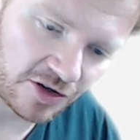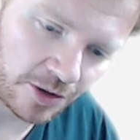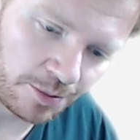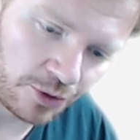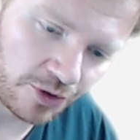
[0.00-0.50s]
at
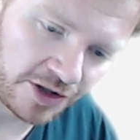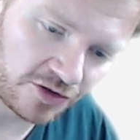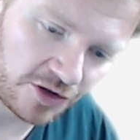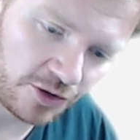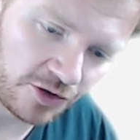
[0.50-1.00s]
a
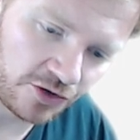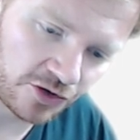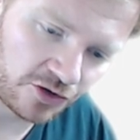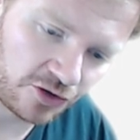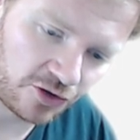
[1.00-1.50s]
point. So you can
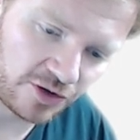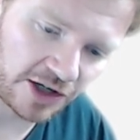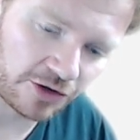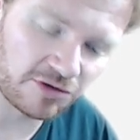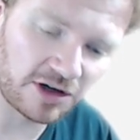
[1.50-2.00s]
just do
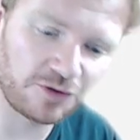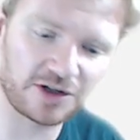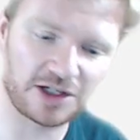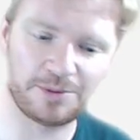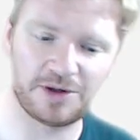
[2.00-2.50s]
that
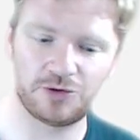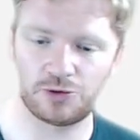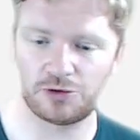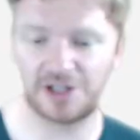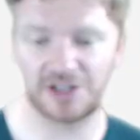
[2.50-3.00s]
graphically by
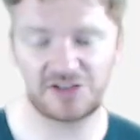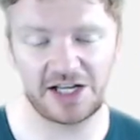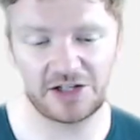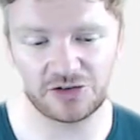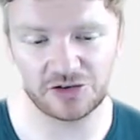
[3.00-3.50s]
drawing a
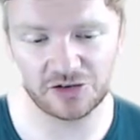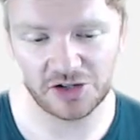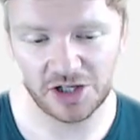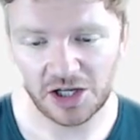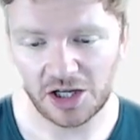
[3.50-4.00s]

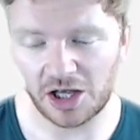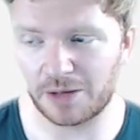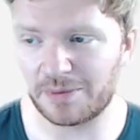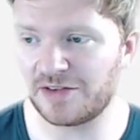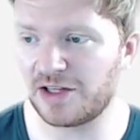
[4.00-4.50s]
tangent.
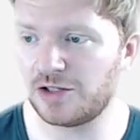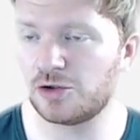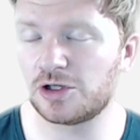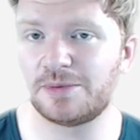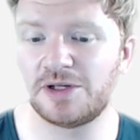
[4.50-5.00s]
Um, and then
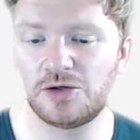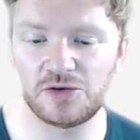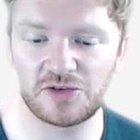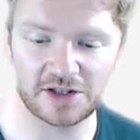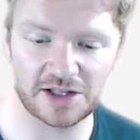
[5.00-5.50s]
you're going to be
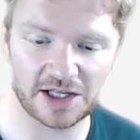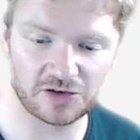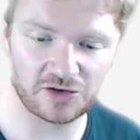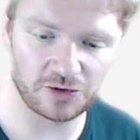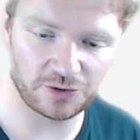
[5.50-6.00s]
using
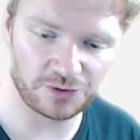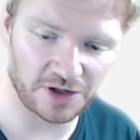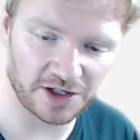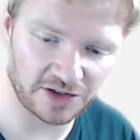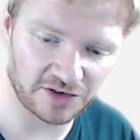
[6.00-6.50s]
that to
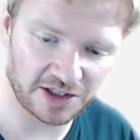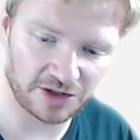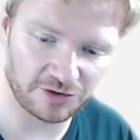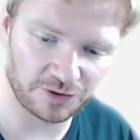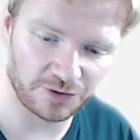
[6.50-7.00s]
find
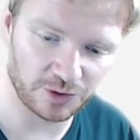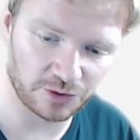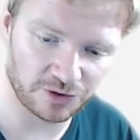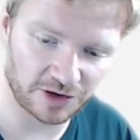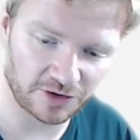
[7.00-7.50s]
electric
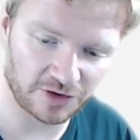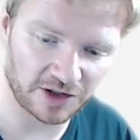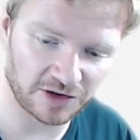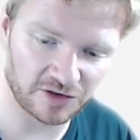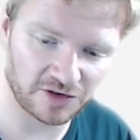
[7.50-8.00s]
field strength.
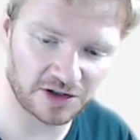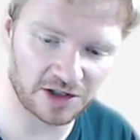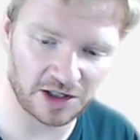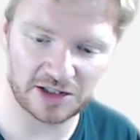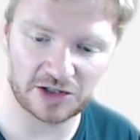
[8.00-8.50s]
And
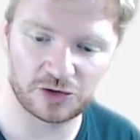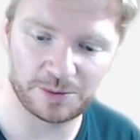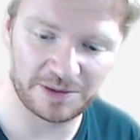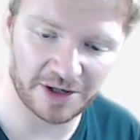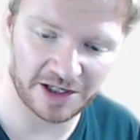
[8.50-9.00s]
uh, that
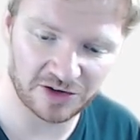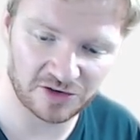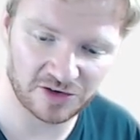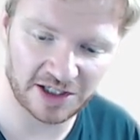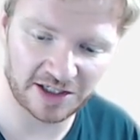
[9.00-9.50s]
should be
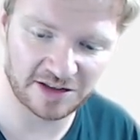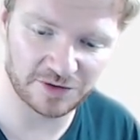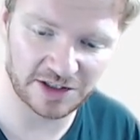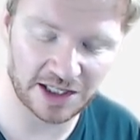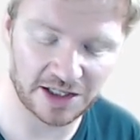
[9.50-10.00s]
minus
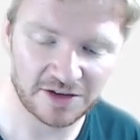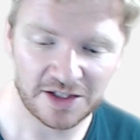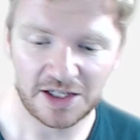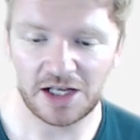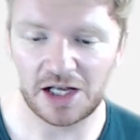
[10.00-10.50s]
negative in there
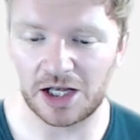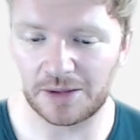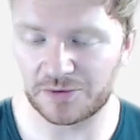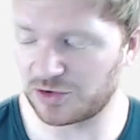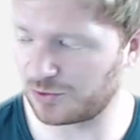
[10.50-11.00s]

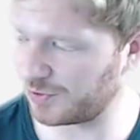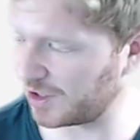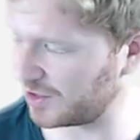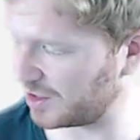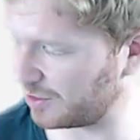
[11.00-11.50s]
um, to
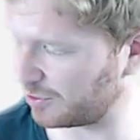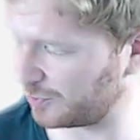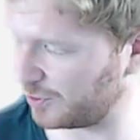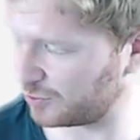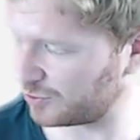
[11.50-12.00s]
find
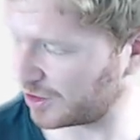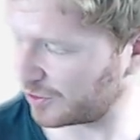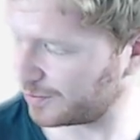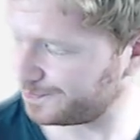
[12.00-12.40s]
electric field strength.